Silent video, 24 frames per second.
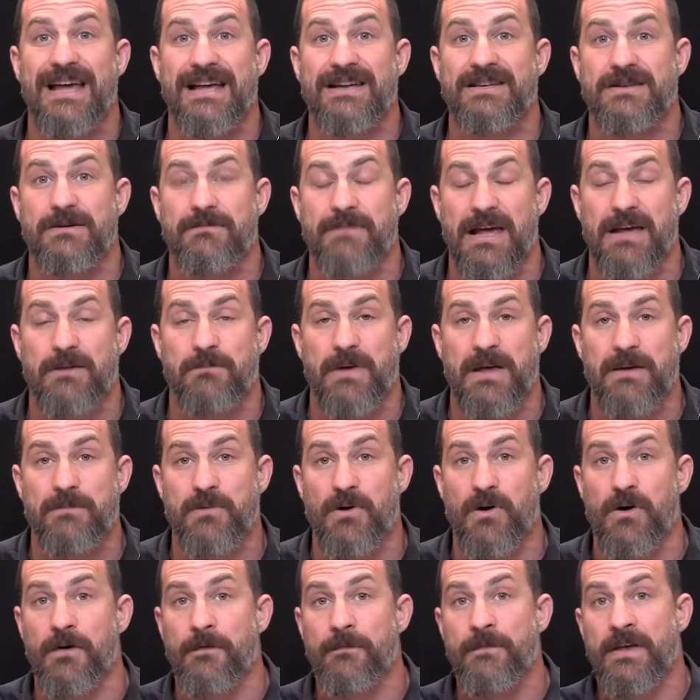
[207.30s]
tend to make
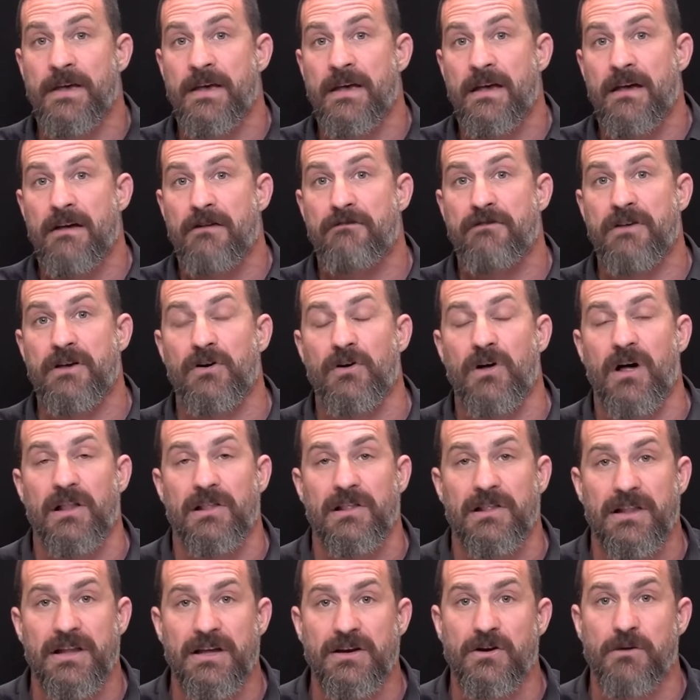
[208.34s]
people feel a
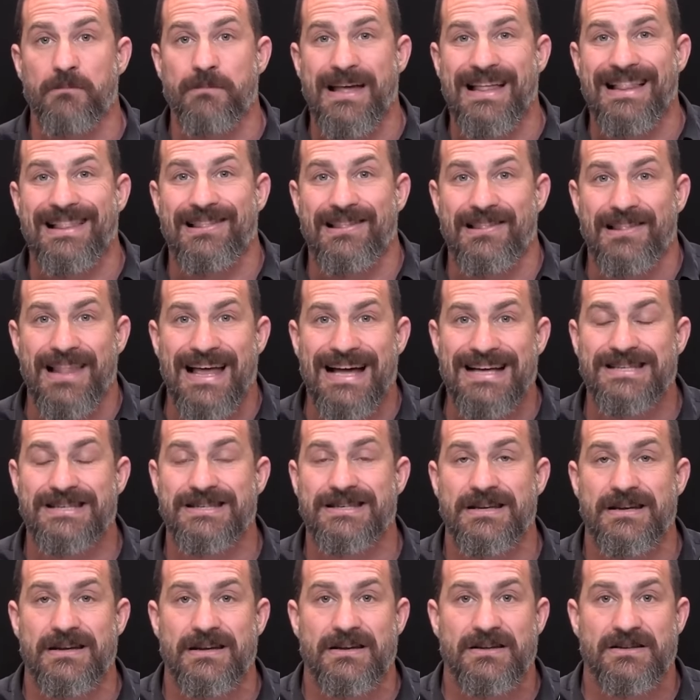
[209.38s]
little bit
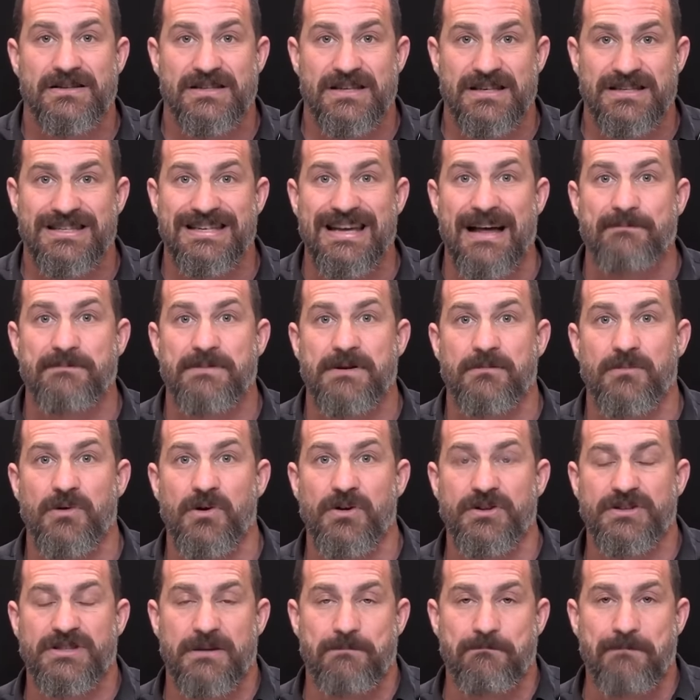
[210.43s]
less
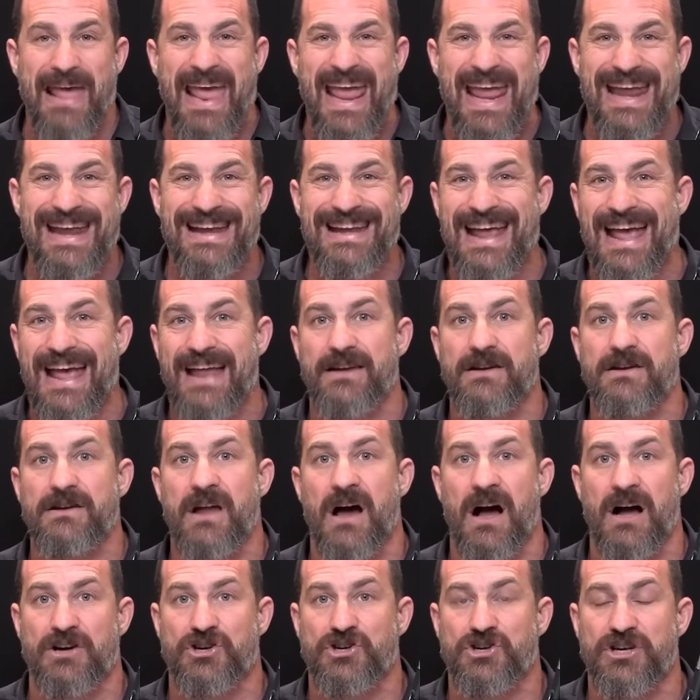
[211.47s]
susceptible to pain and
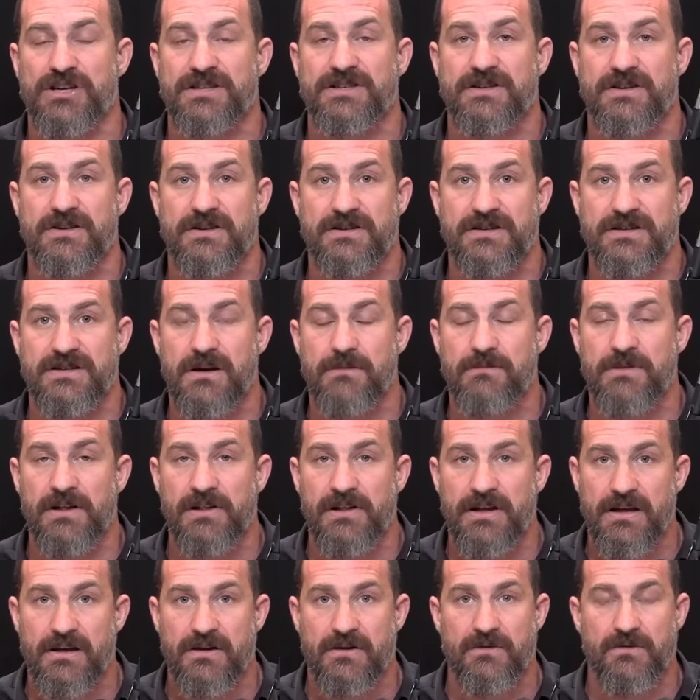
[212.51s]
noxious
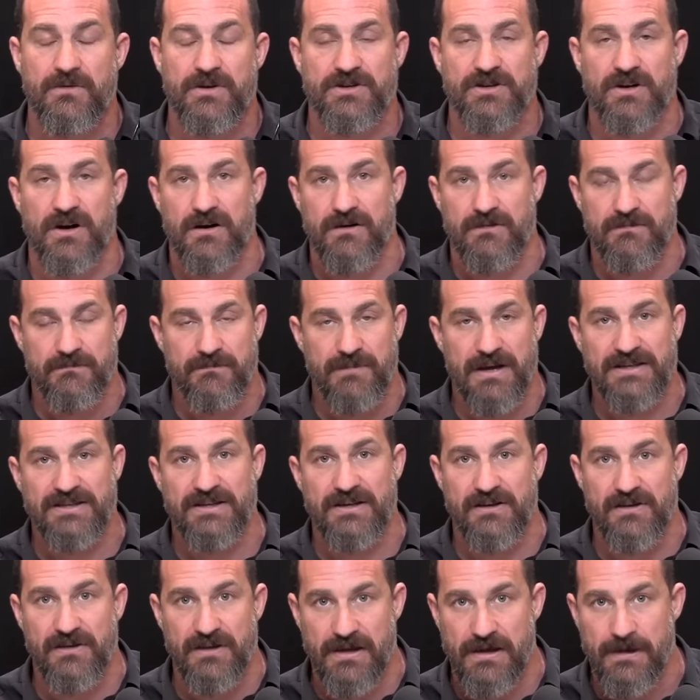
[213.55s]
stimuli, which are
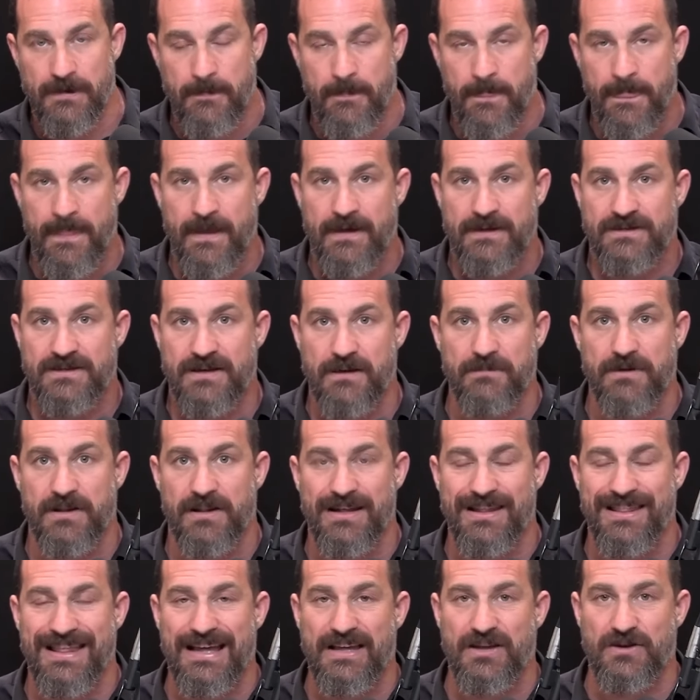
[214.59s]
basically
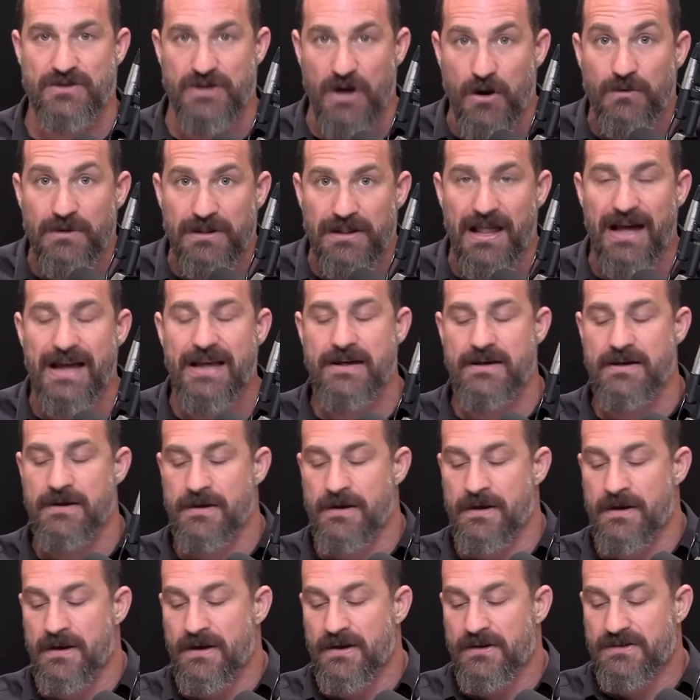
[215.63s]
stimuli that you don't like.
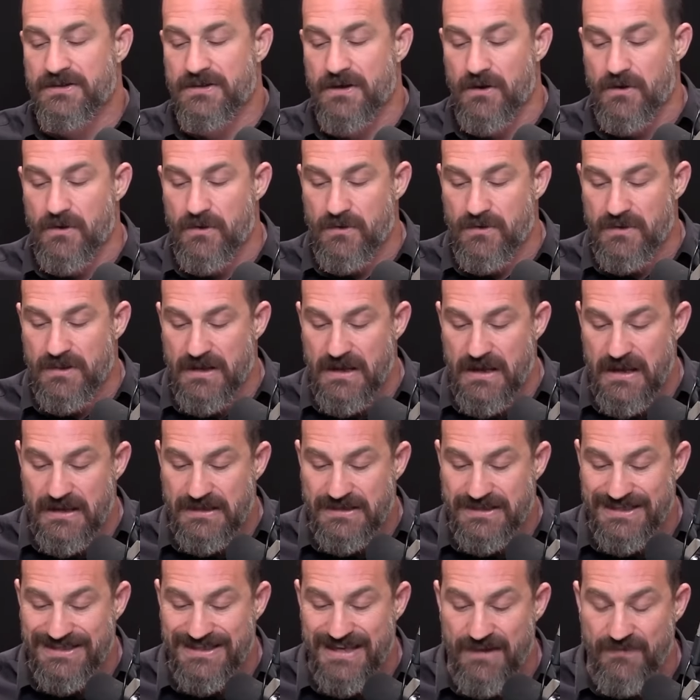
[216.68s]
So the
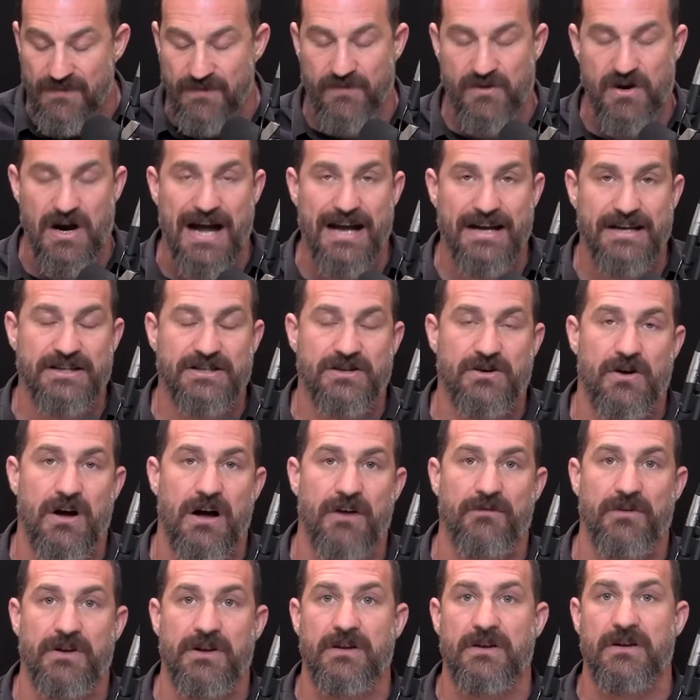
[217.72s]
sativa varieties are
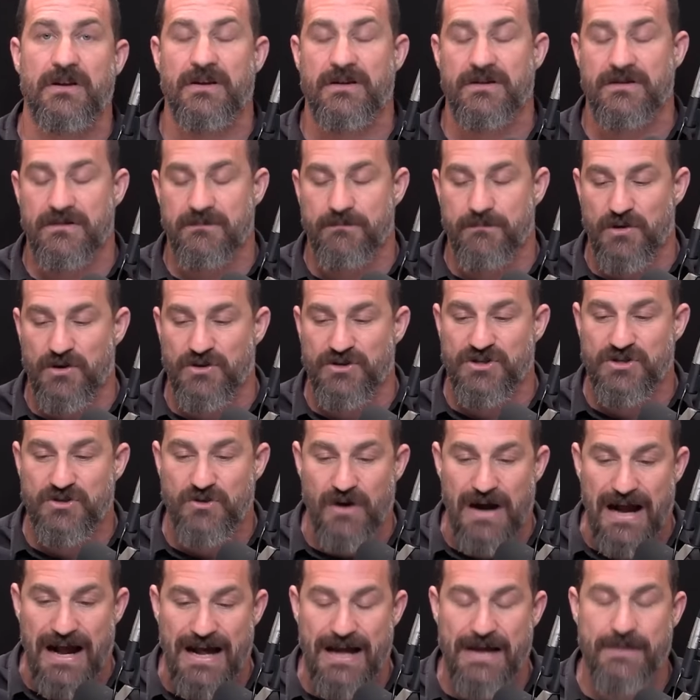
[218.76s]
often
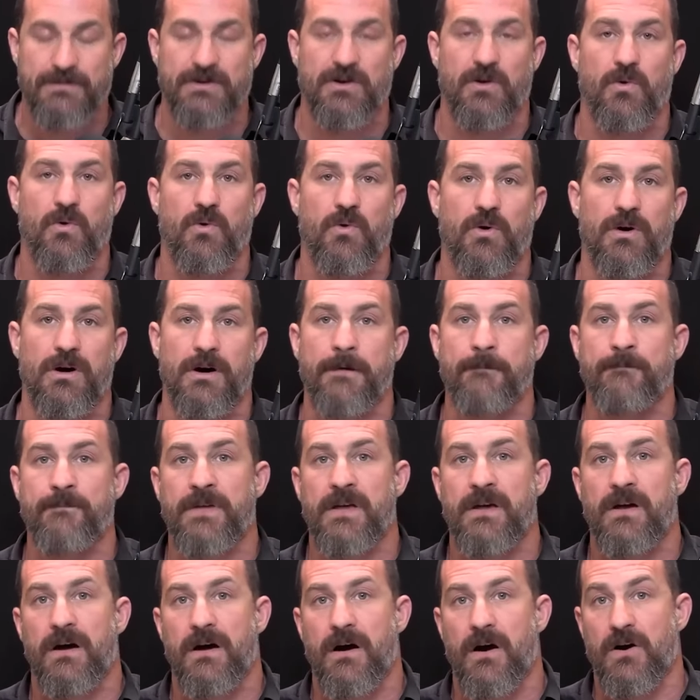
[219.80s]
prescribed or
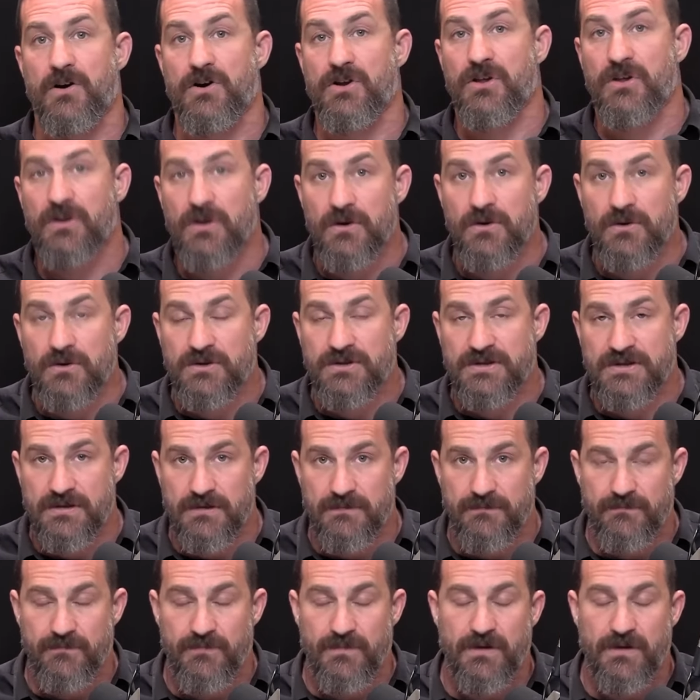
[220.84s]
are used